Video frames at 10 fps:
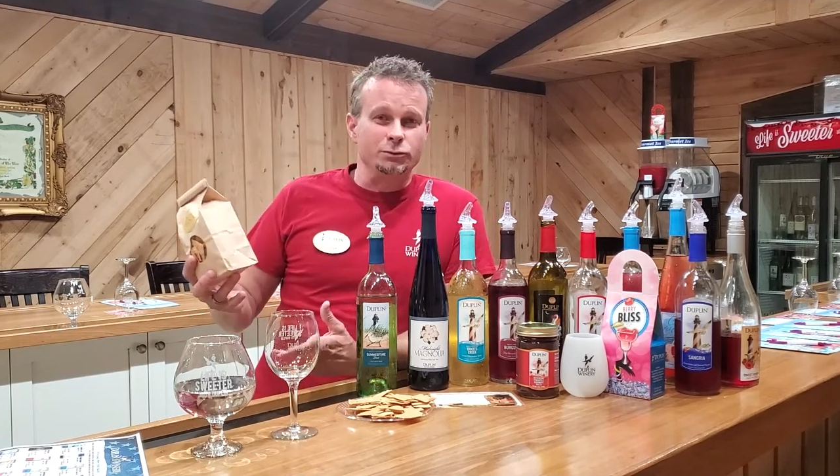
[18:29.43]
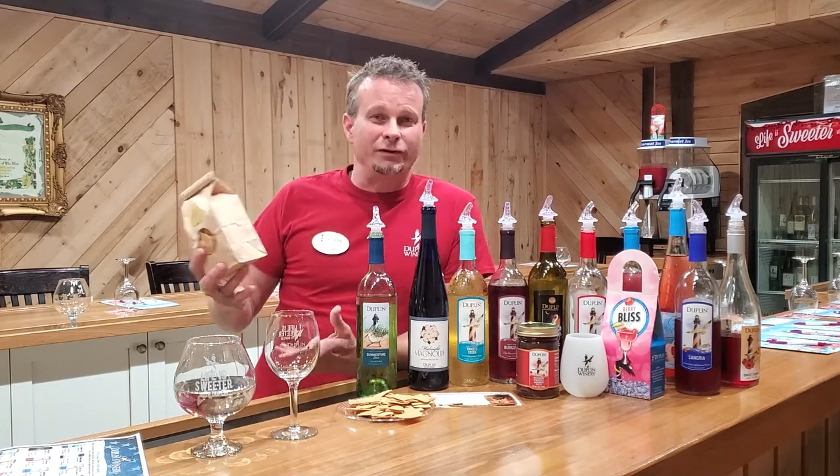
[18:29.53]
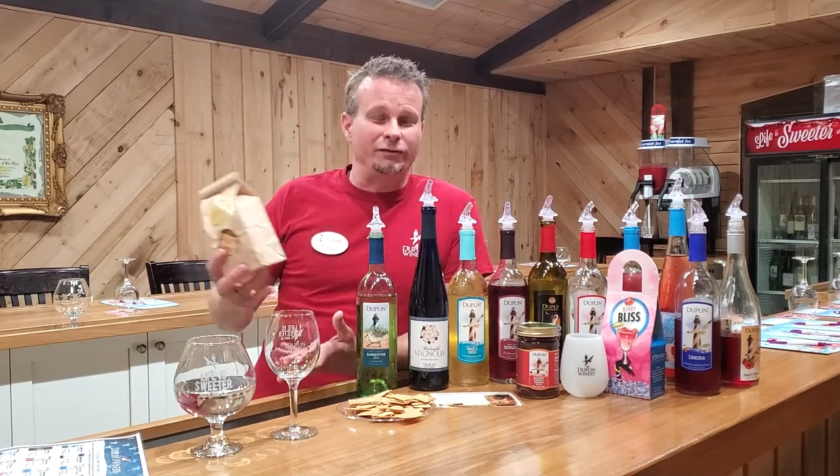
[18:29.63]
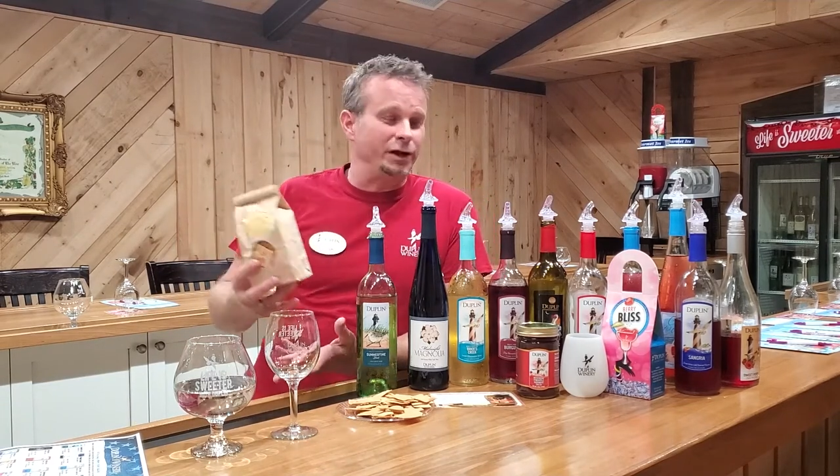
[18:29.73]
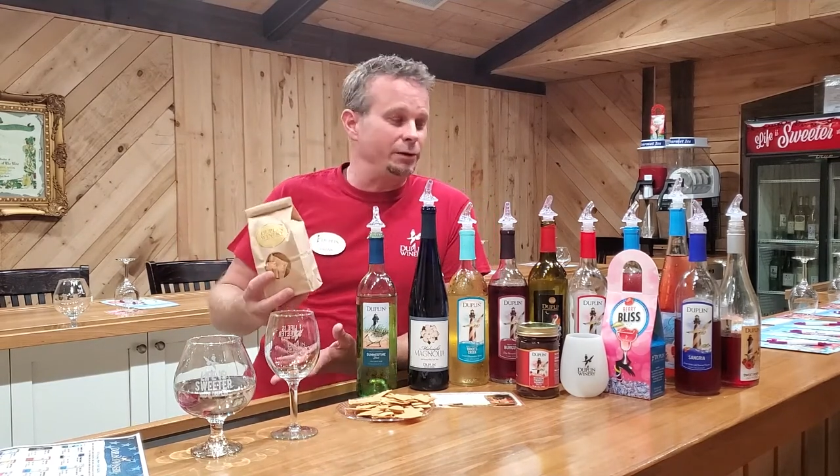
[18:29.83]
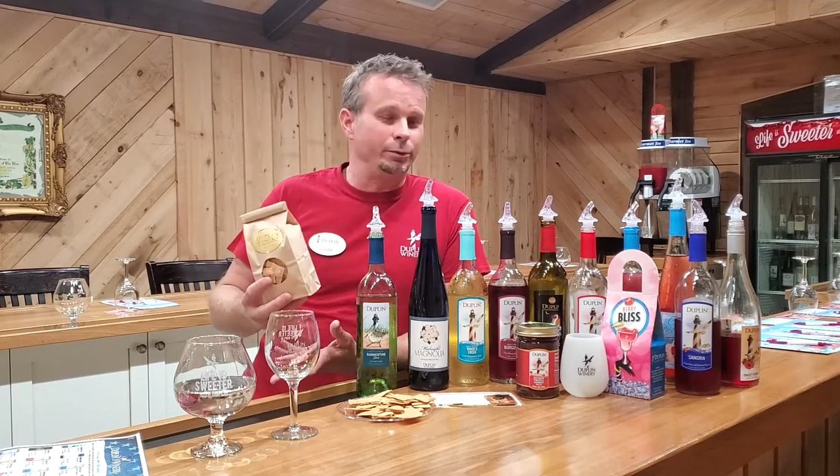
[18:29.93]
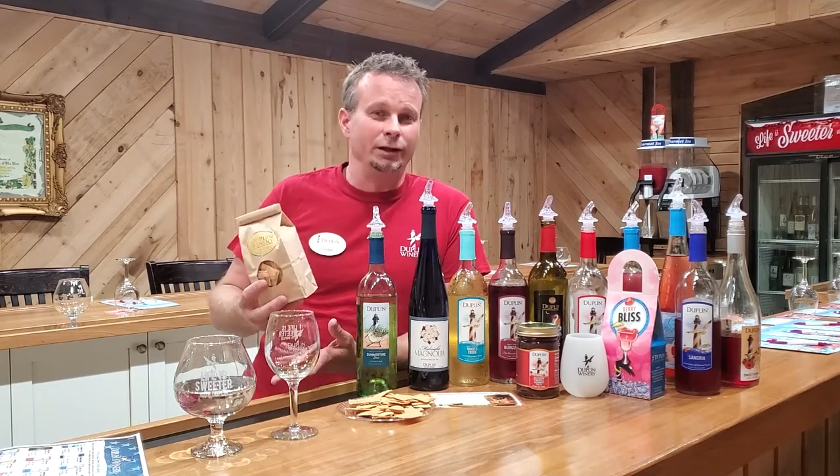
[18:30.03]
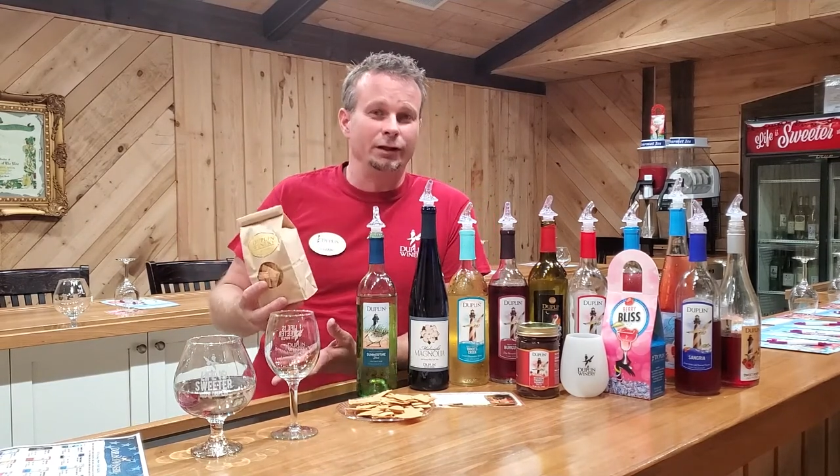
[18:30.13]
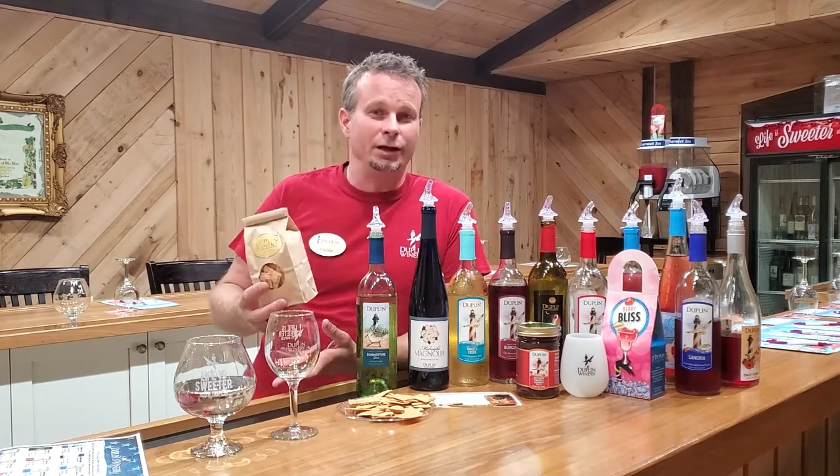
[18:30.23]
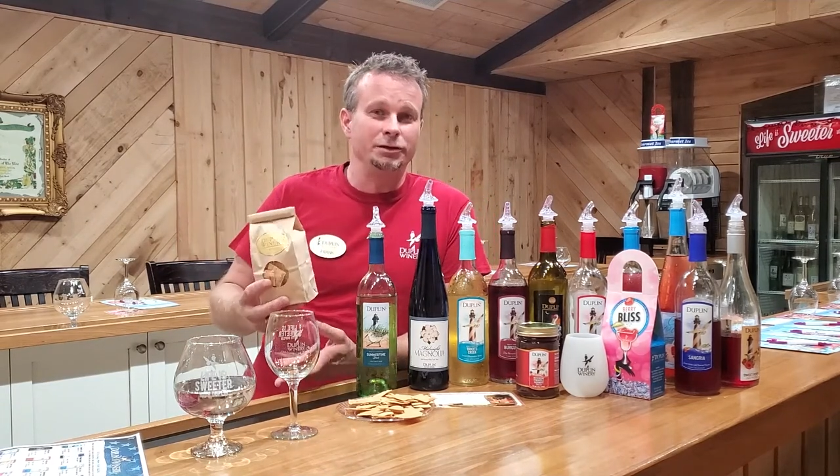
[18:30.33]
when I forget to
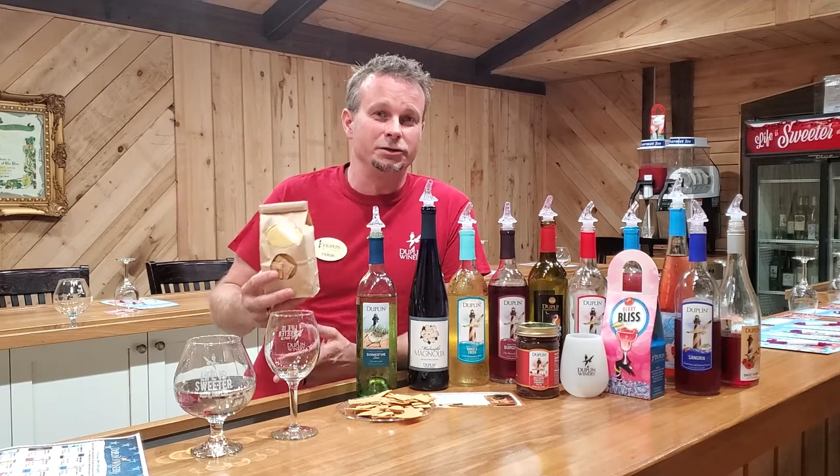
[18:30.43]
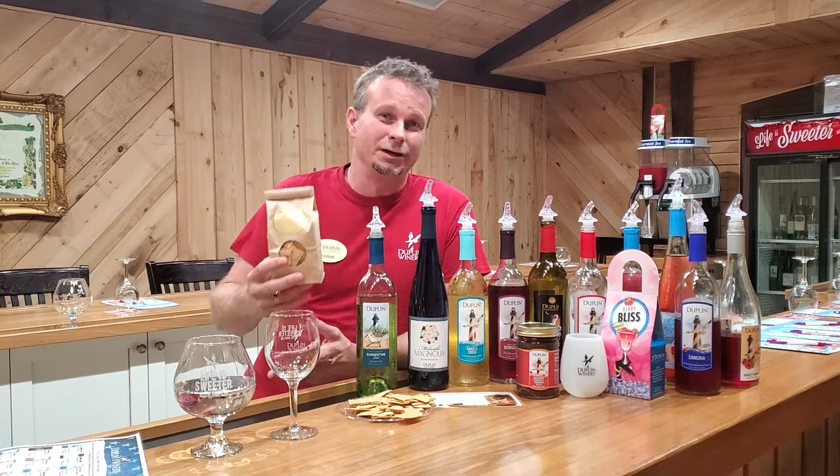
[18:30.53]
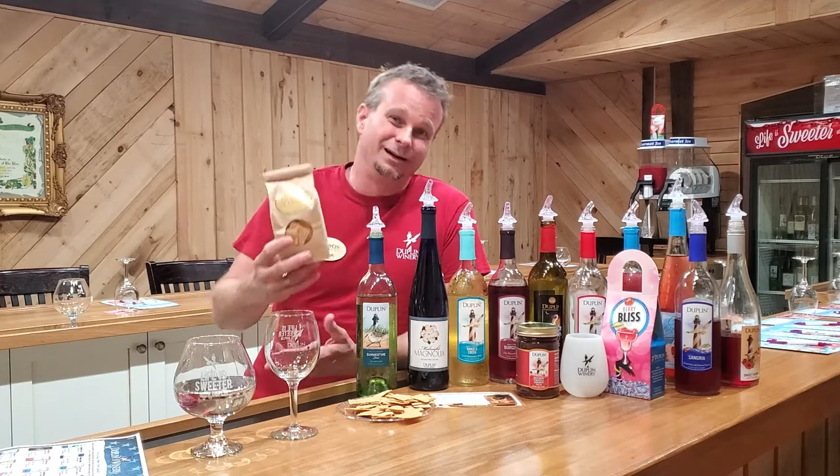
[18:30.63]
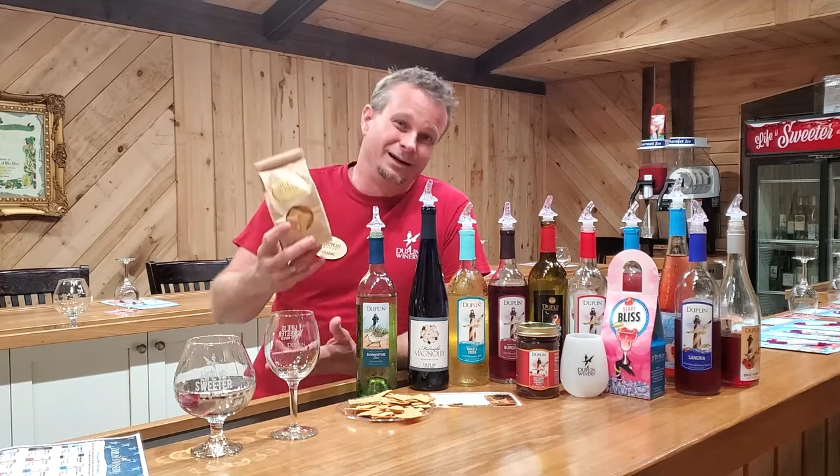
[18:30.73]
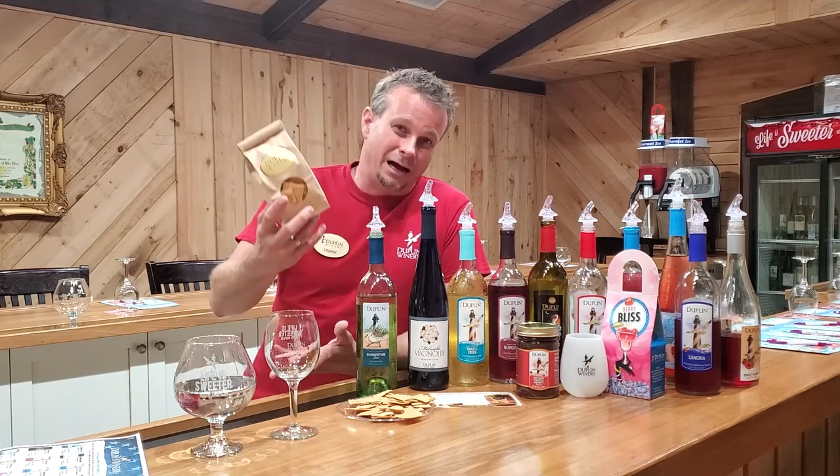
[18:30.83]
bring lunch,